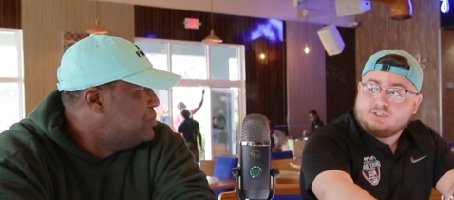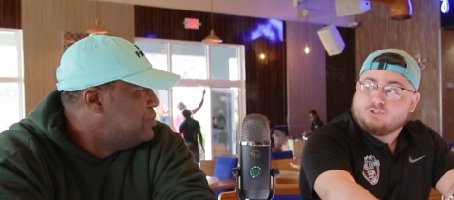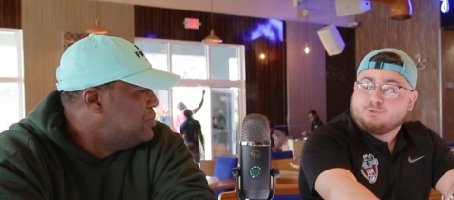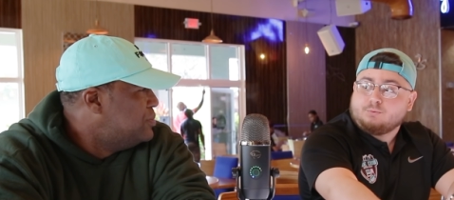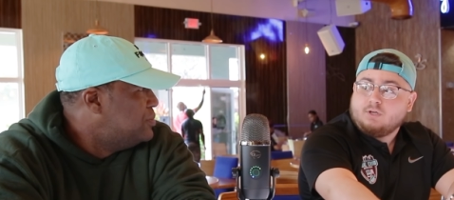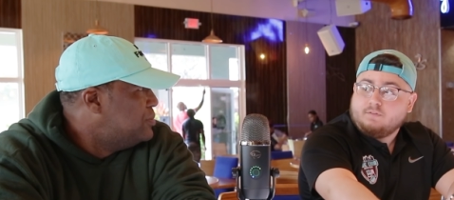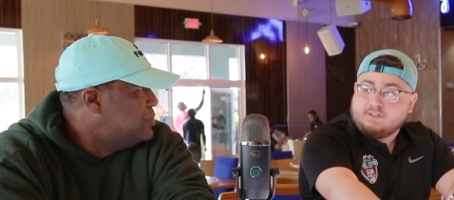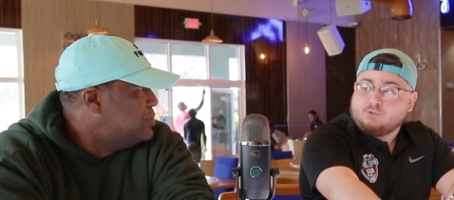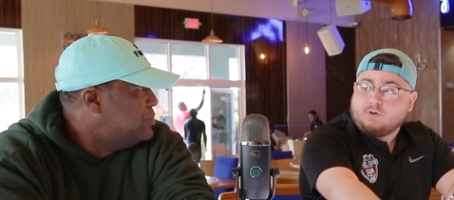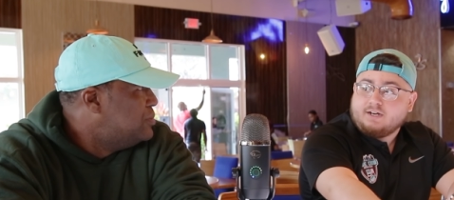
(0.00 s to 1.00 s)

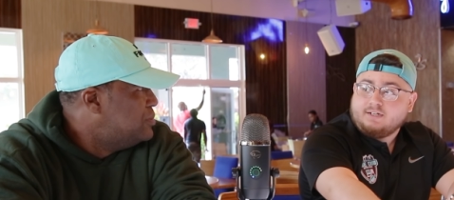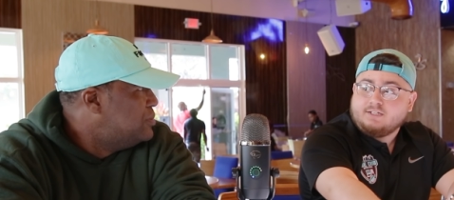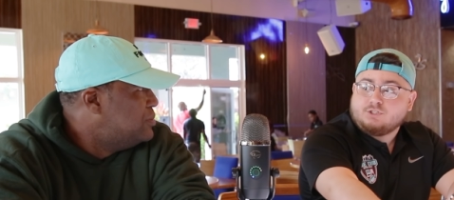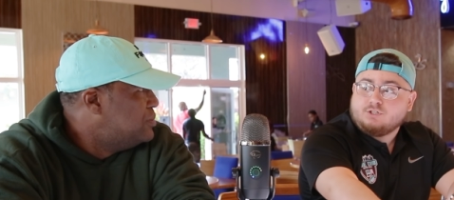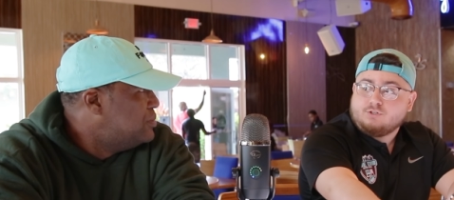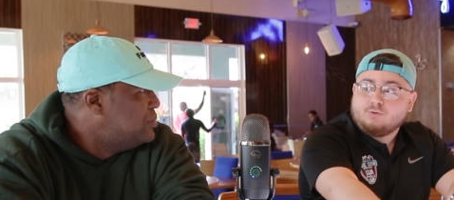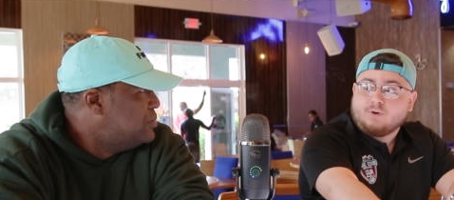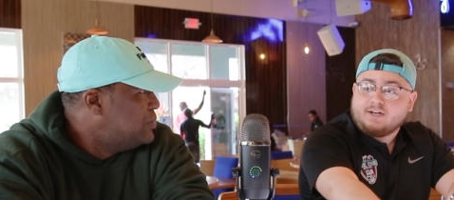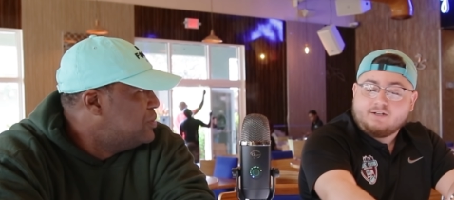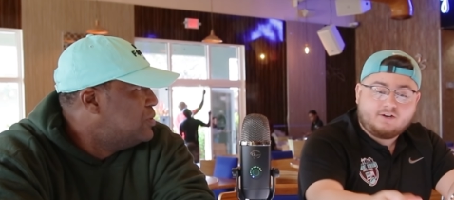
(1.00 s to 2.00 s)
Speaker 1: is what I need you to do
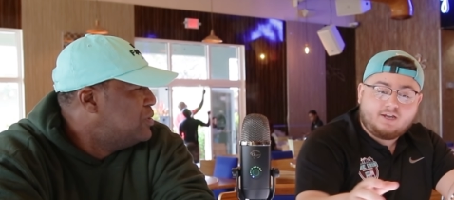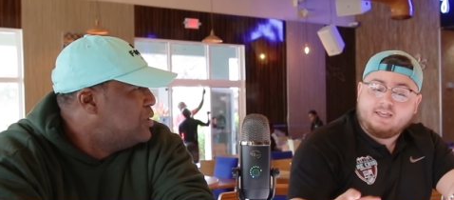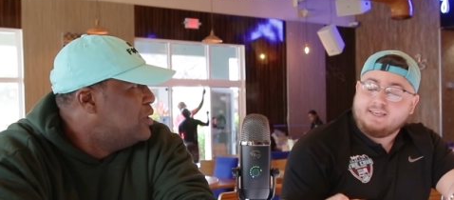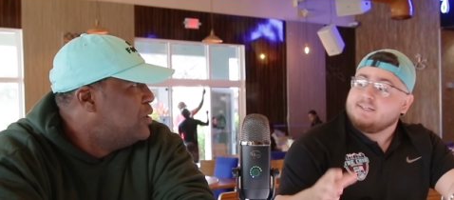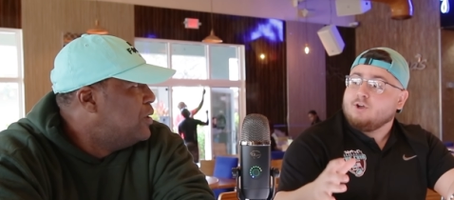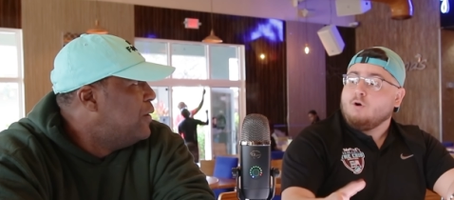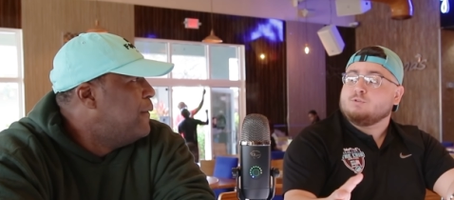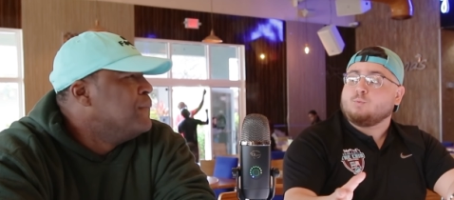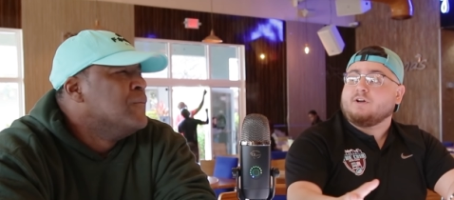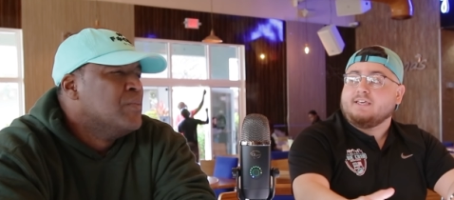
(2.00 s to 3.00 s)
right here. He knows
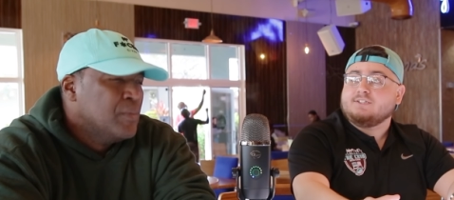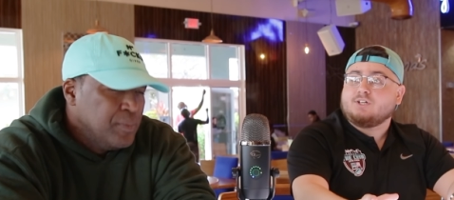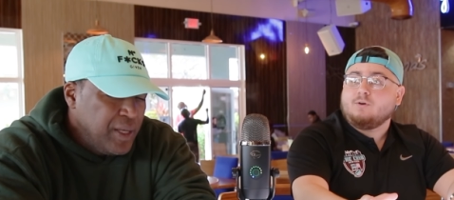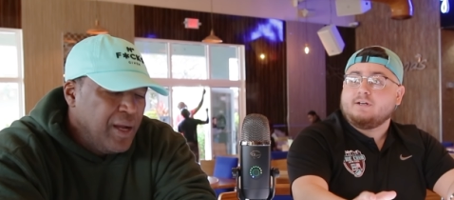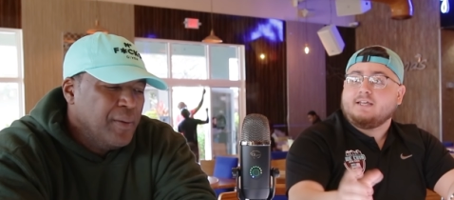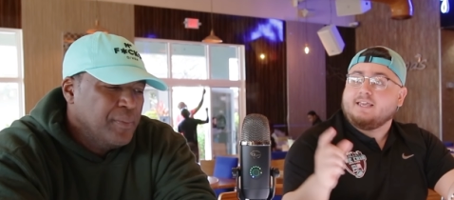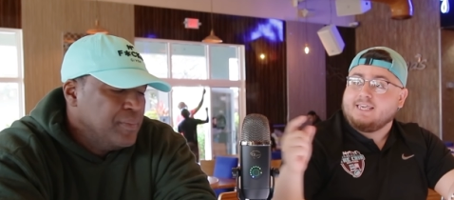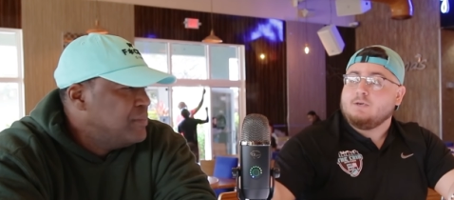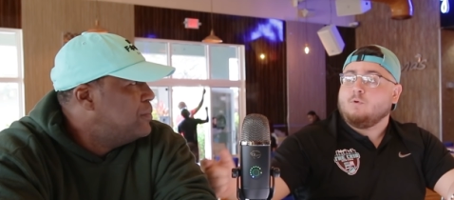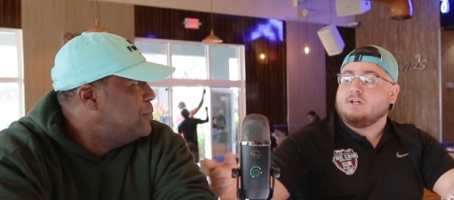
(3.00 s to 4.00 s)
where he's going. Yeah.
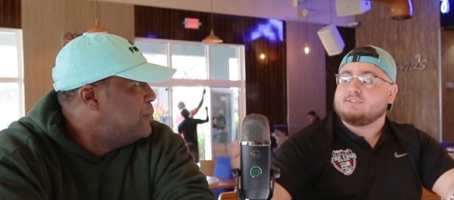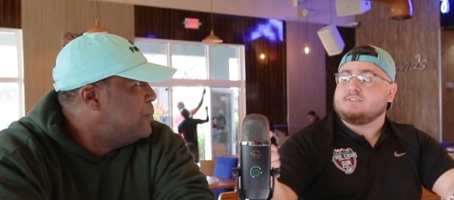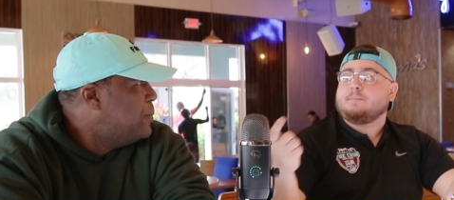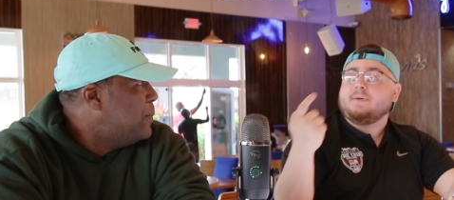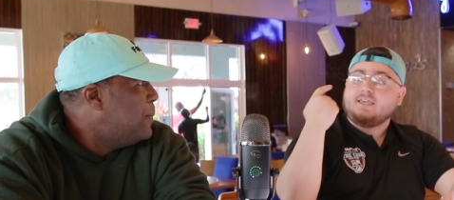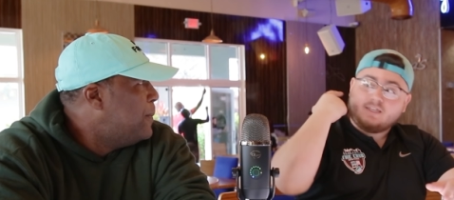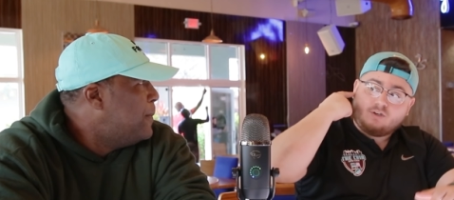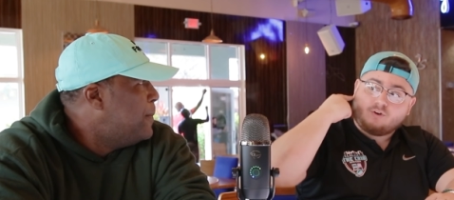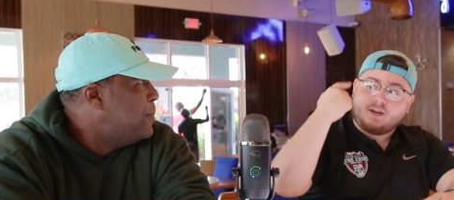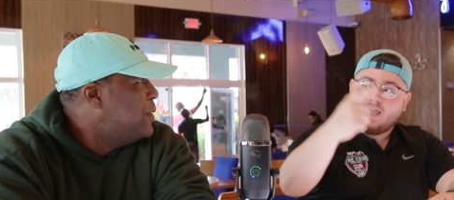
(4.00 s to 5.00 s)
He wants to be in
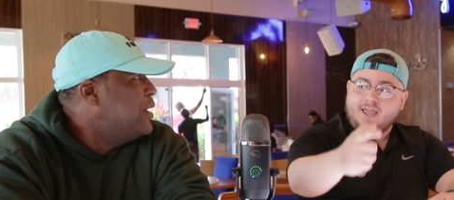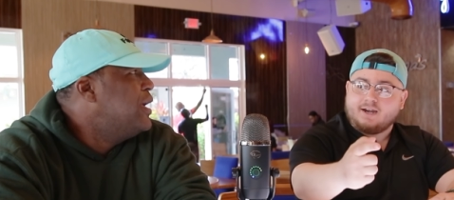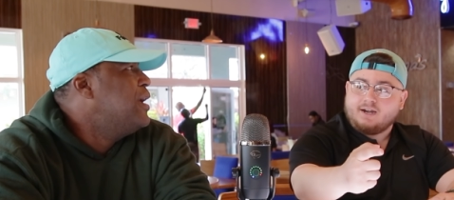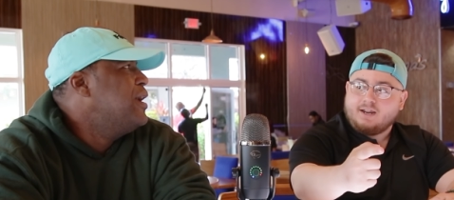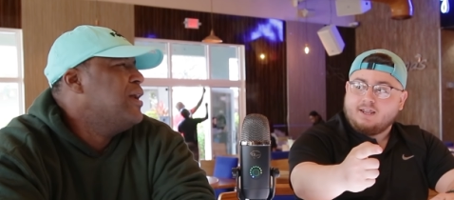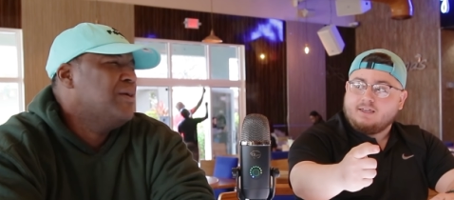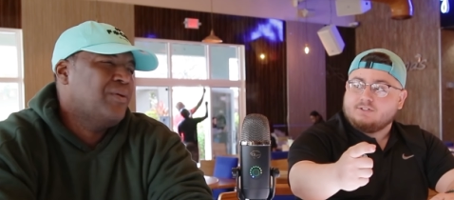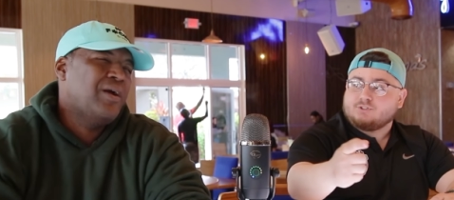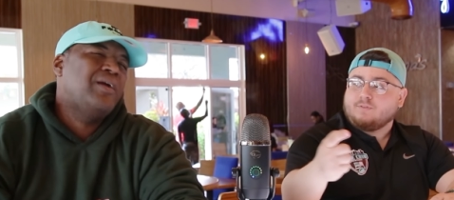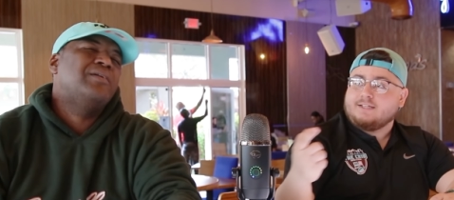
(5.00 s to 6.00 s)
your head. Hey,
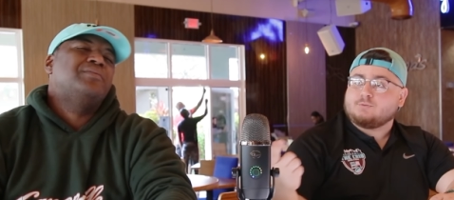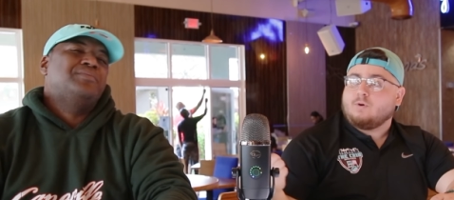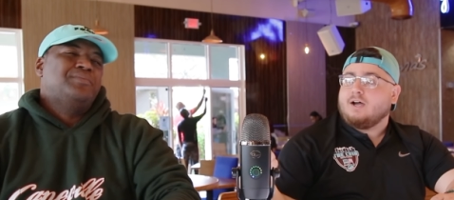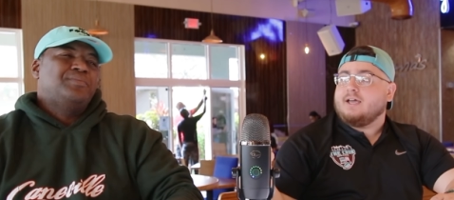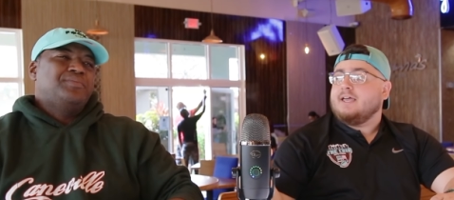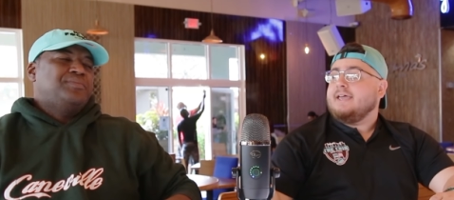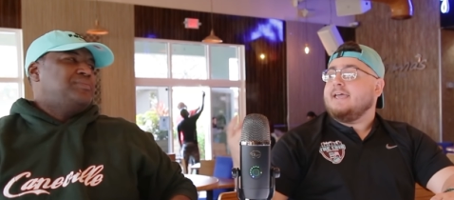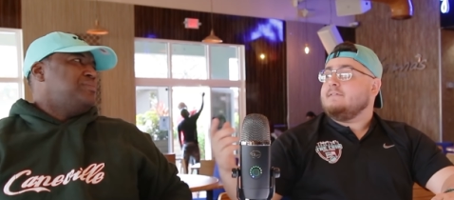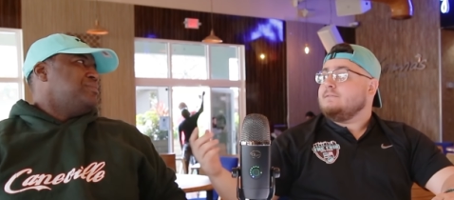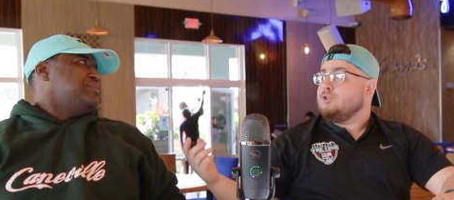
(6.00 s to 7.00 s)
right. So that's why
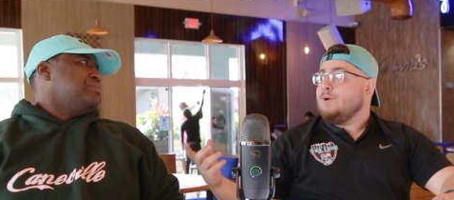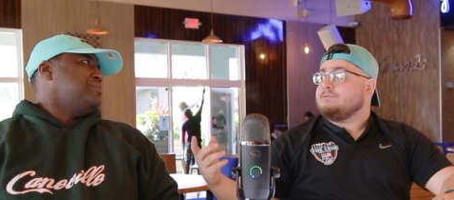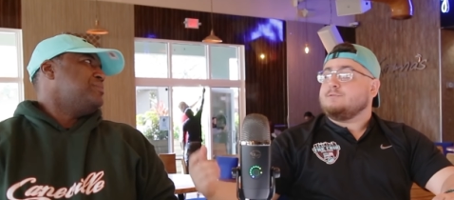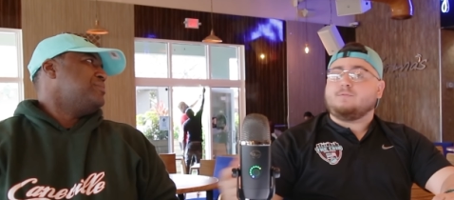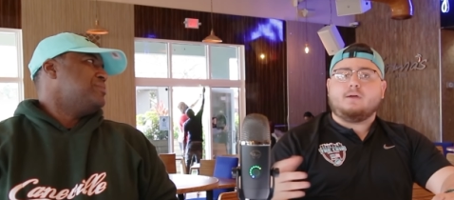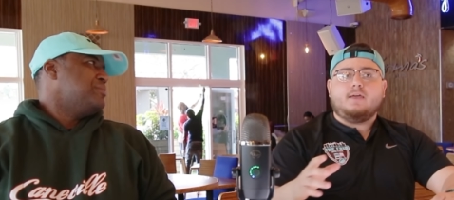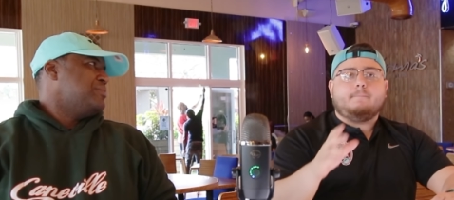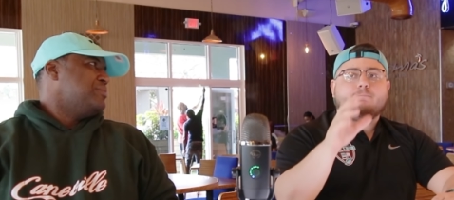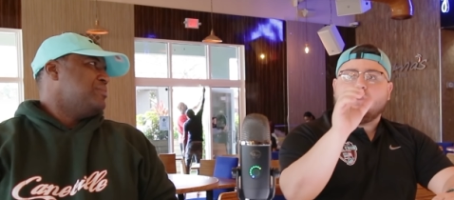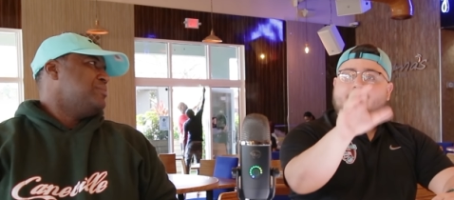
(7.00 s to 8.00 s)
you have to
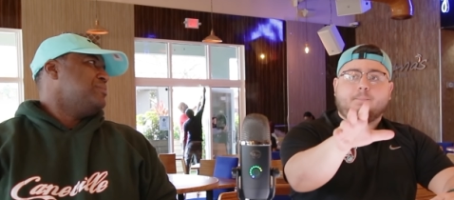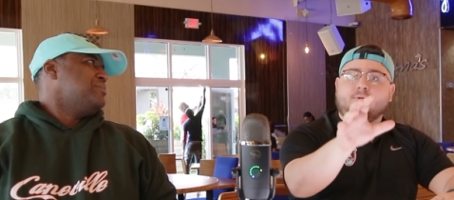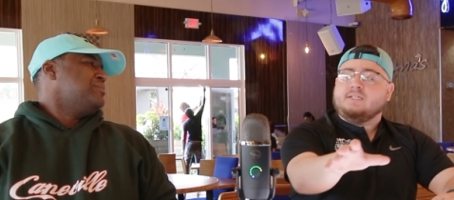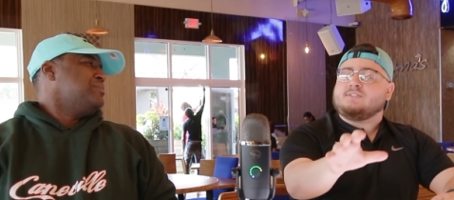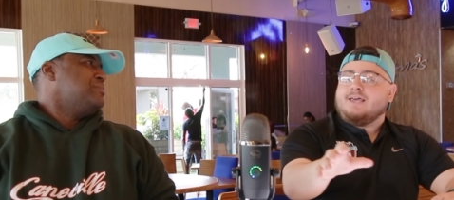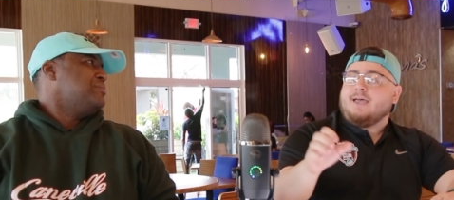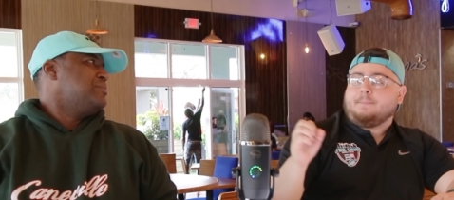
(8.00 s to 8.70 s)
like pre-snap.